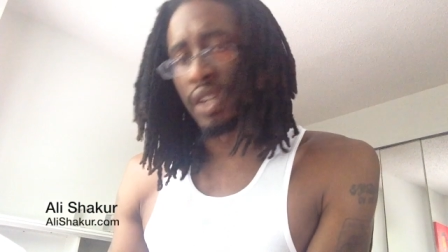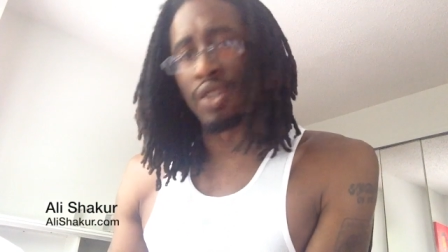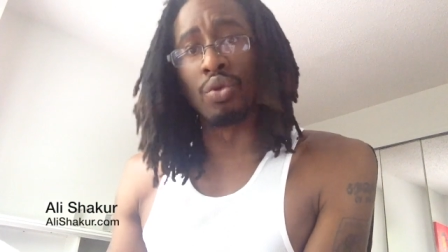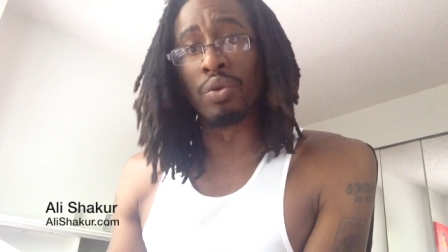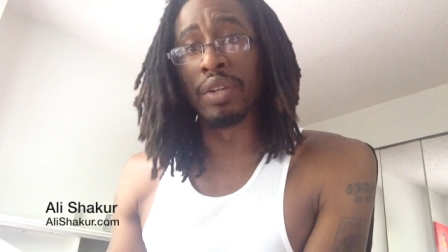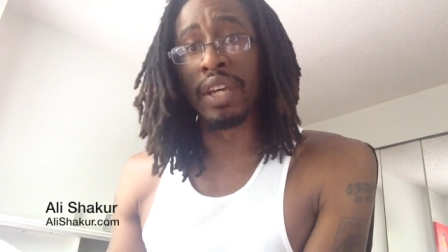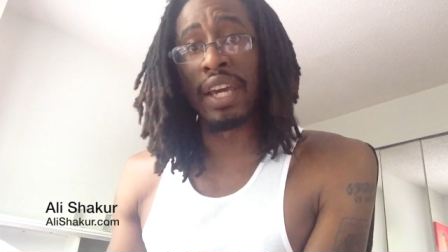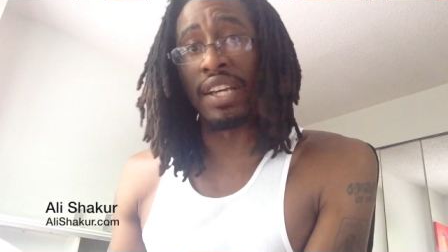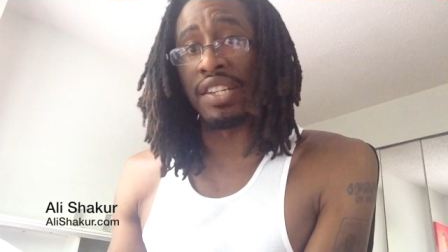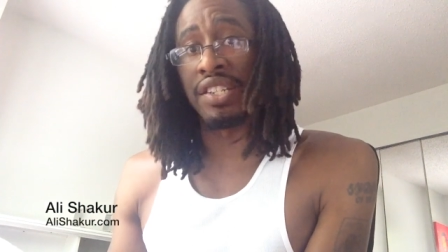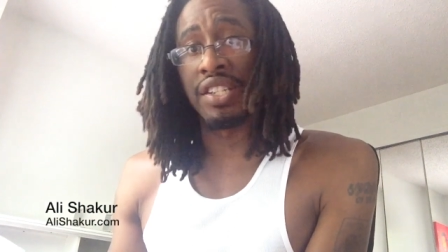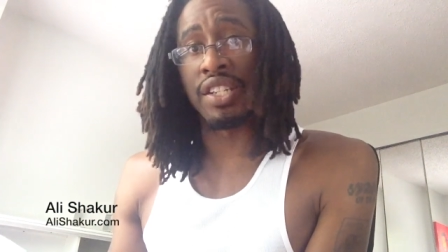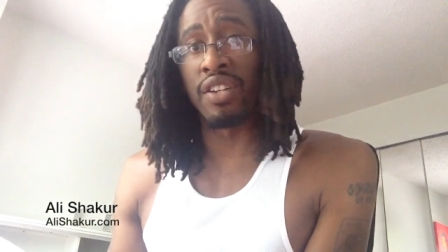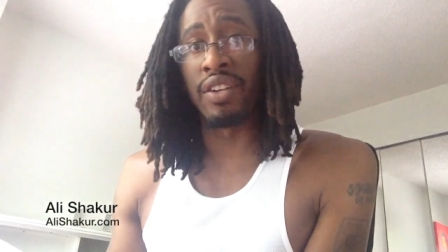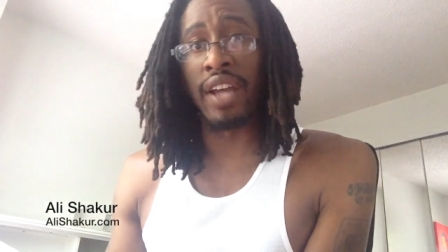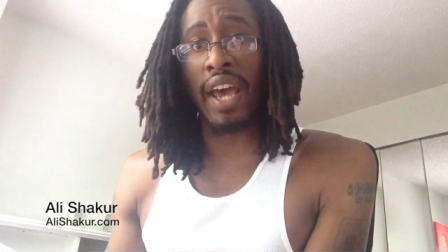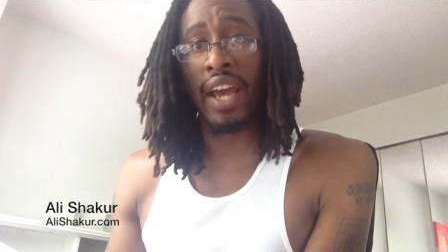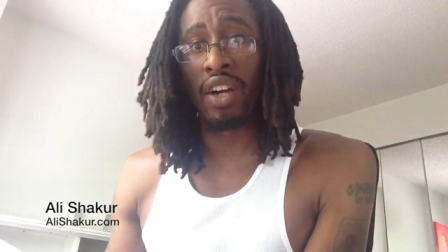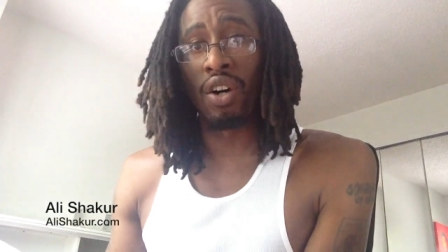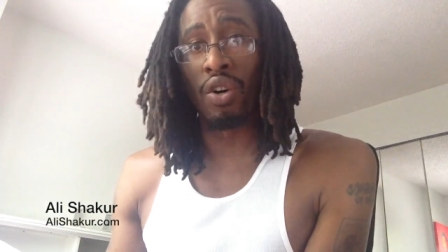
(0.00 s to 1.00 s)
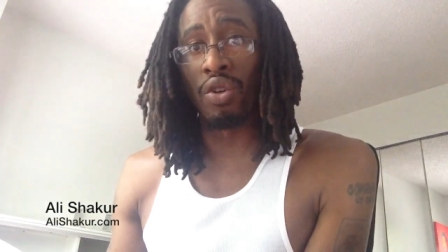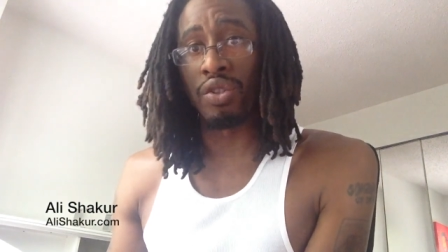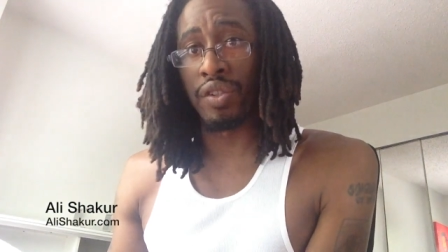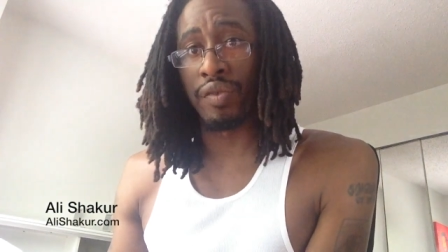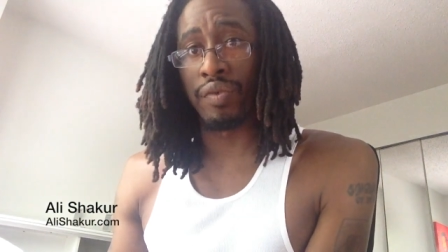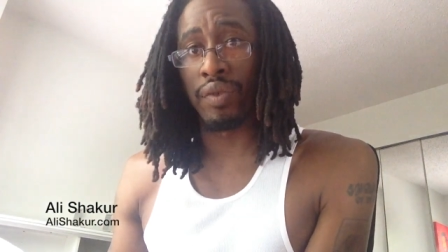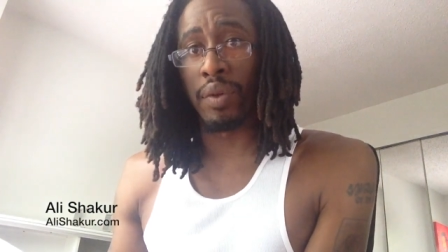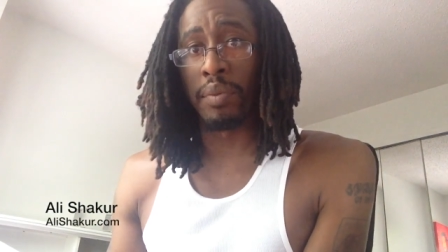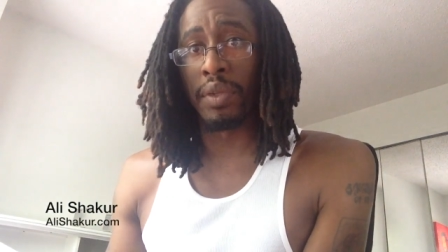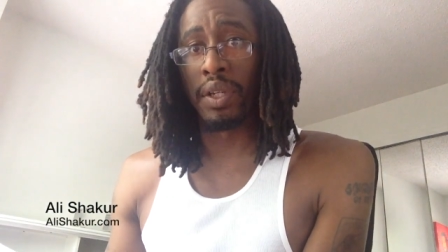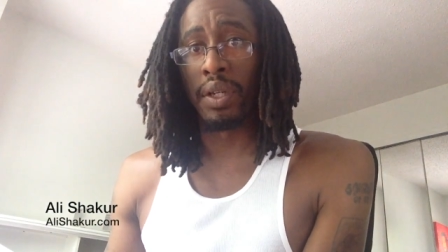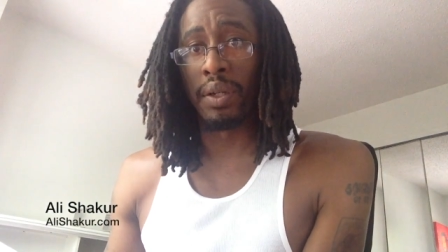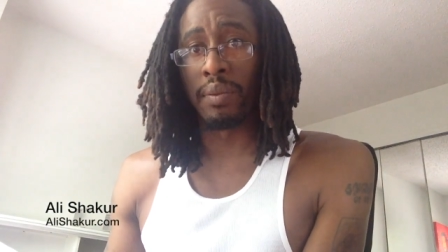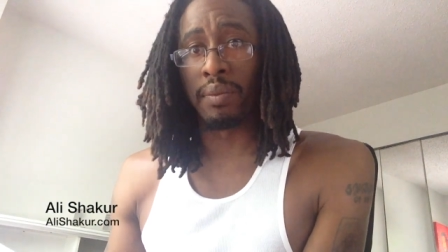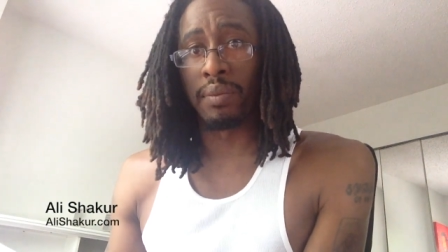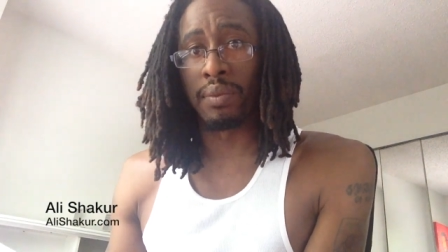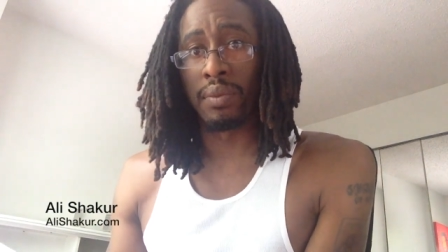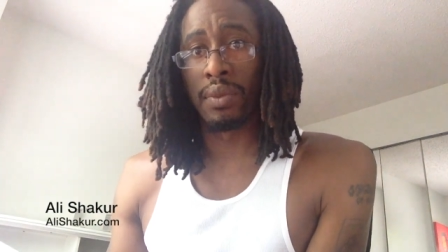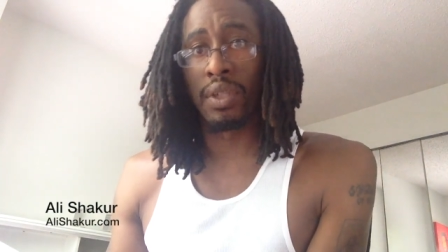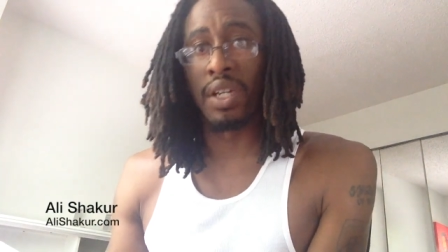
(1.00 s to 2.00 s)
You can't steal that culture from them
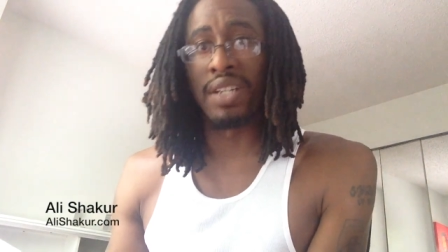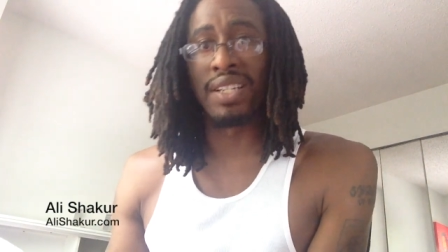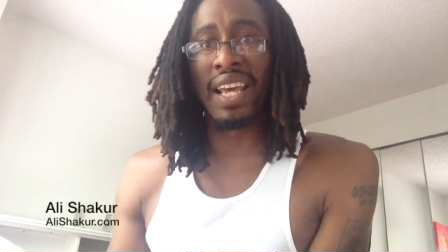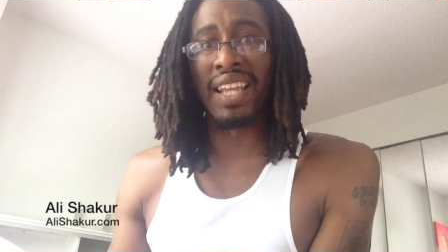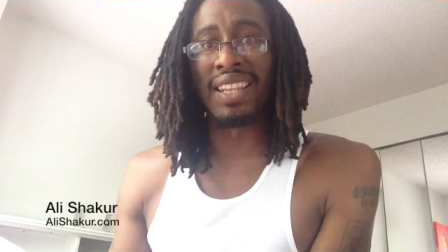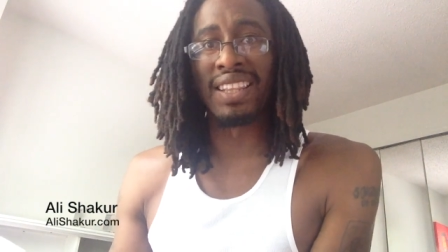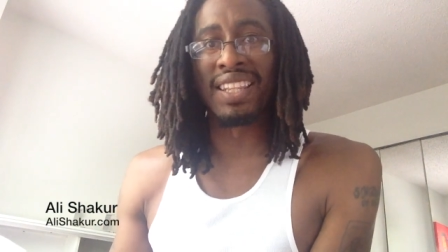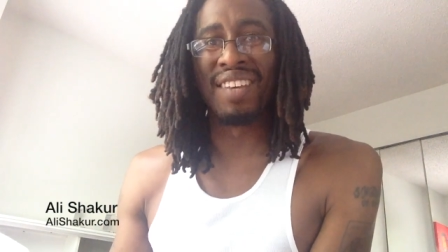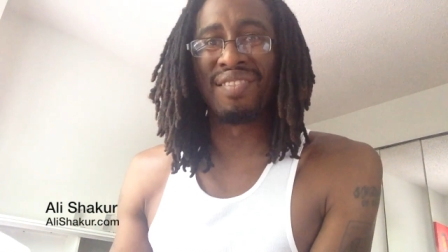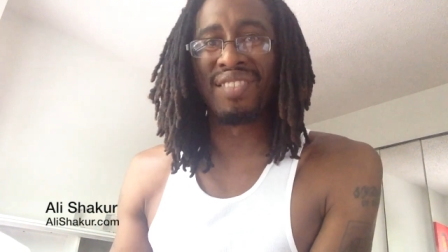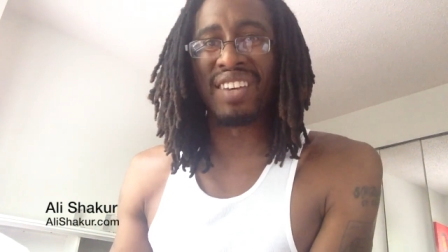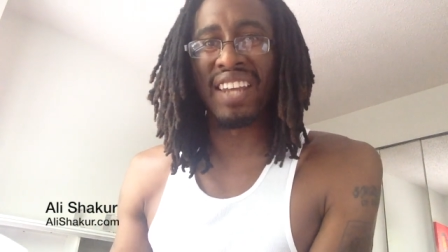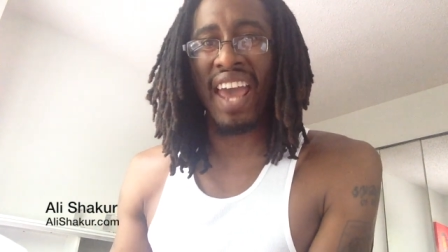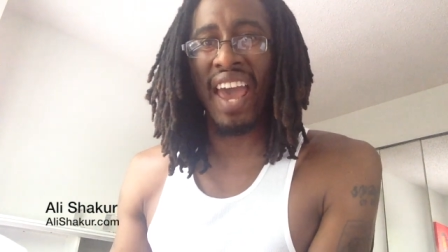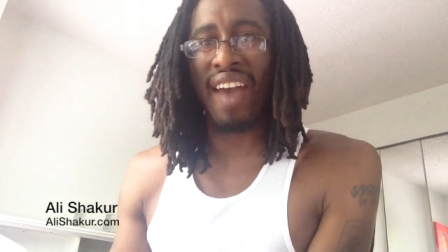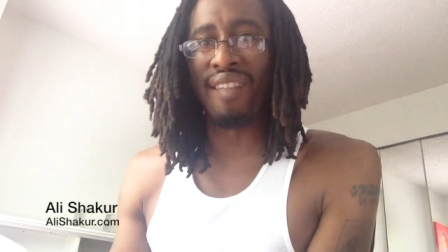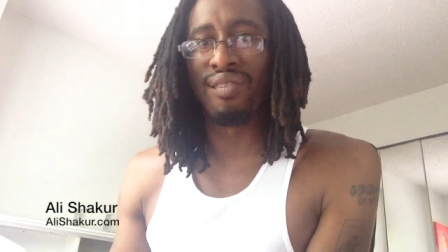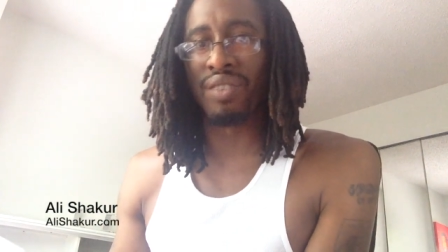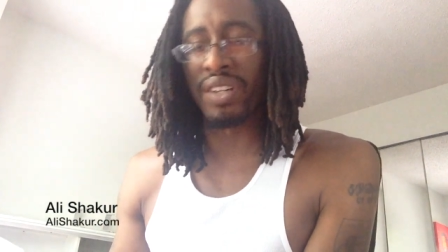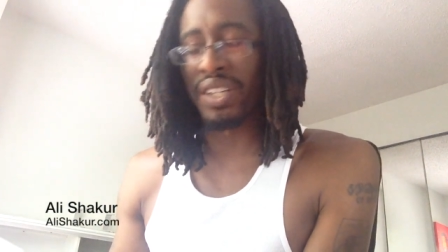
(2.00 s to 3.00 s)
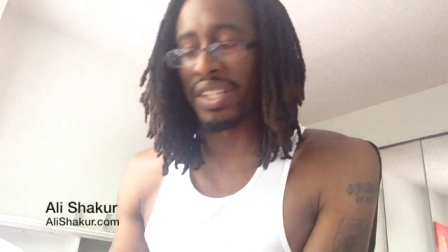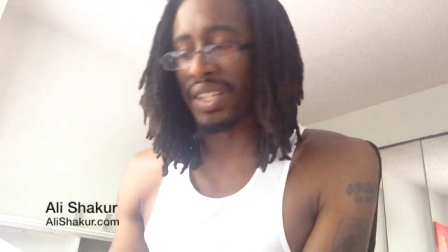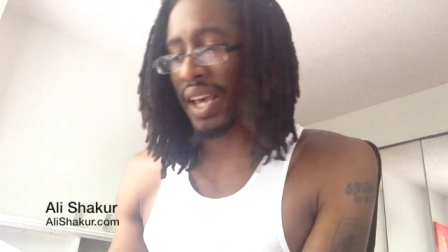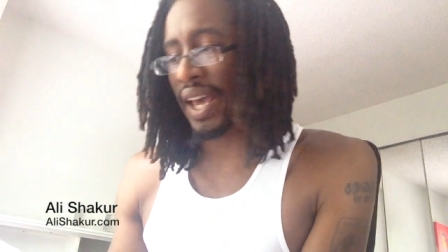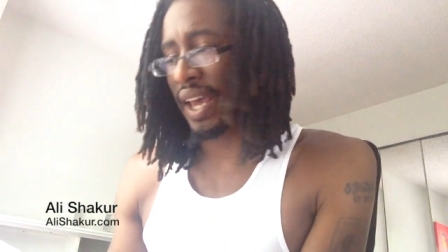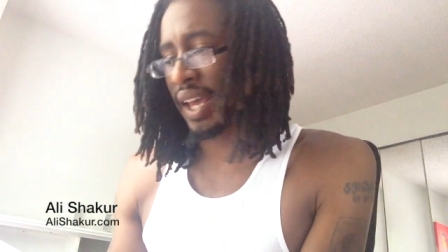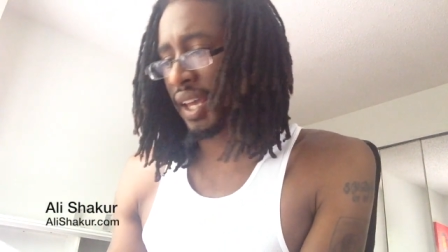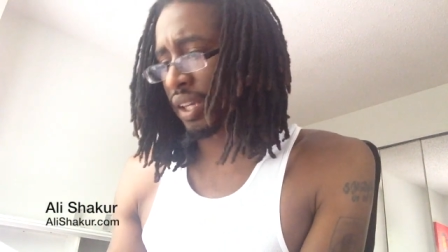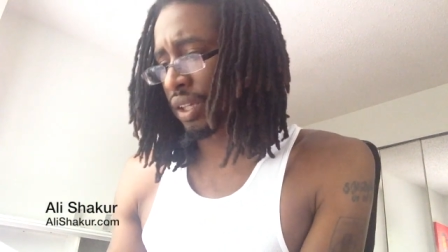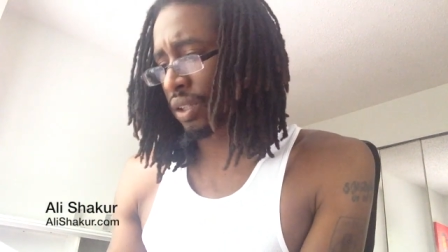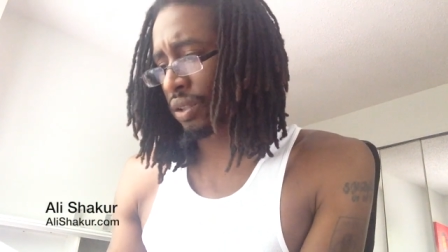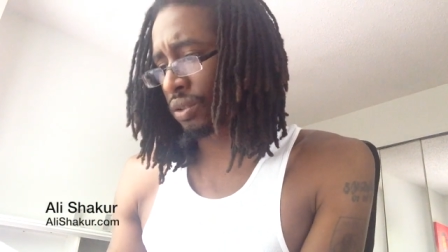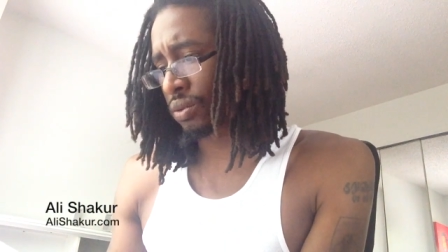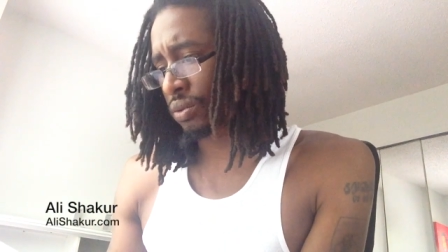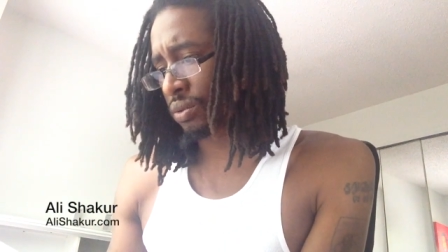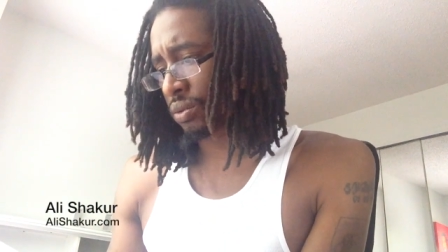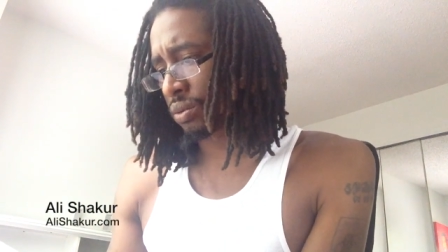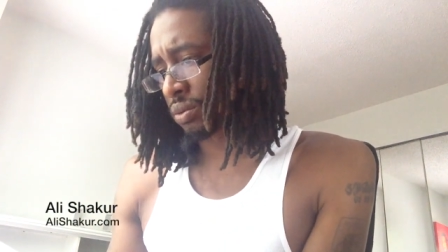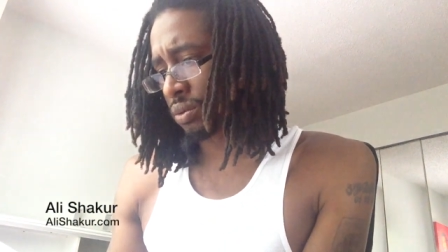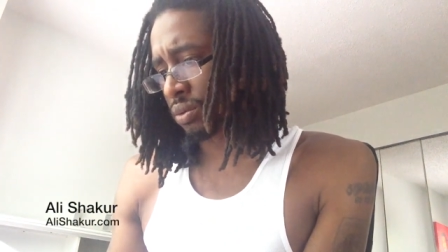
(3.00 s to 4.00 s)
because they live it every day.
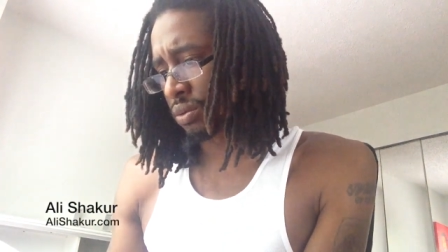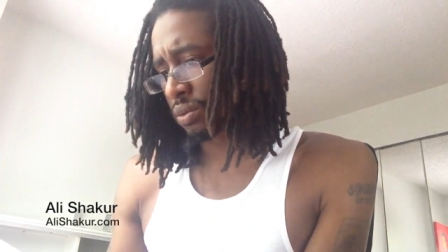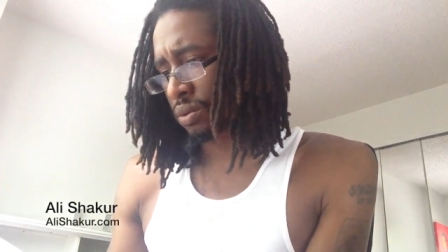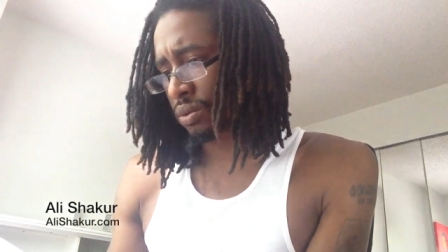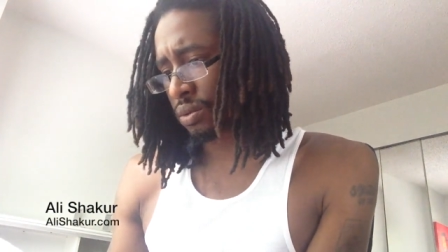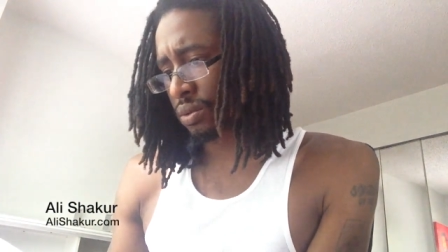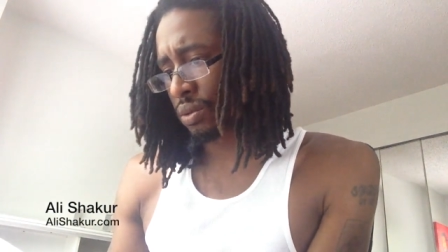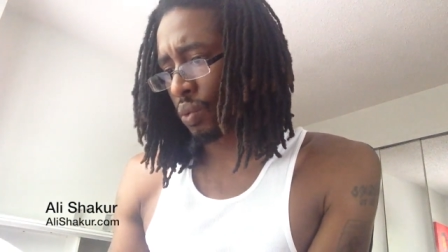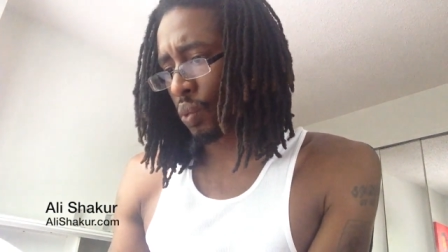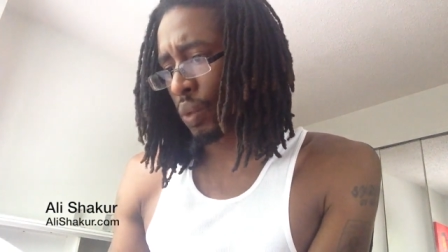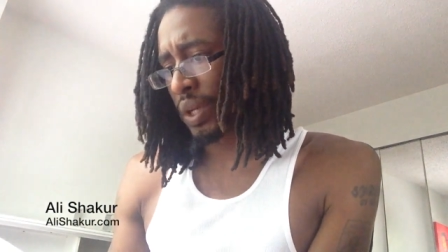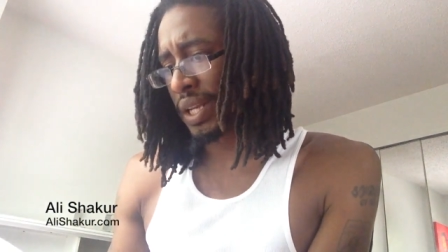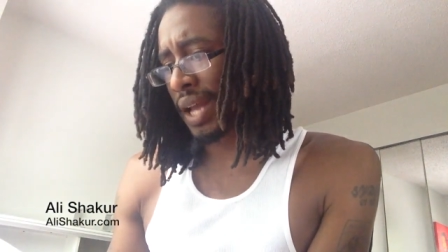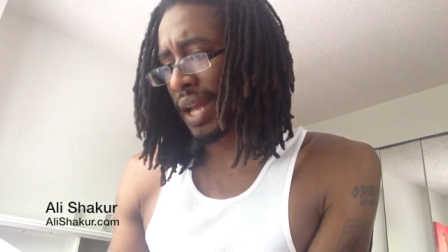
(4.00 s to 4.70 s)
We